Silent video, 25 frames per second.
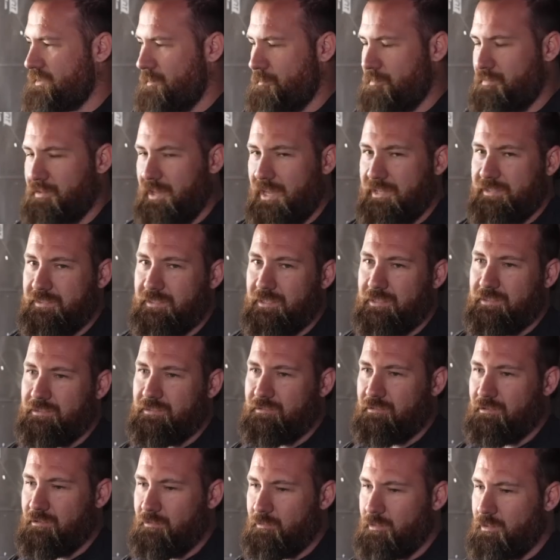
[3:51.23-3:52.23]
a plastic
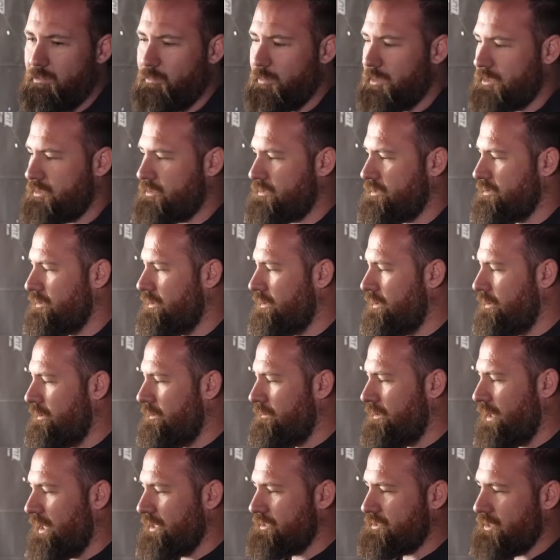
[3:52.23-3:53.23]
steering wheel, which
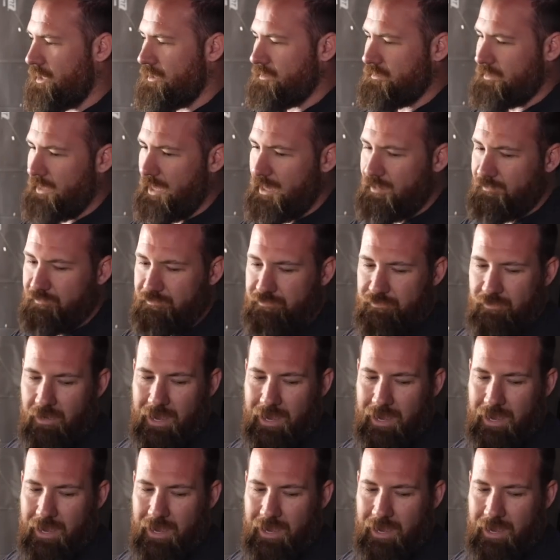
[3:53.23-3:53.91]
I don't love.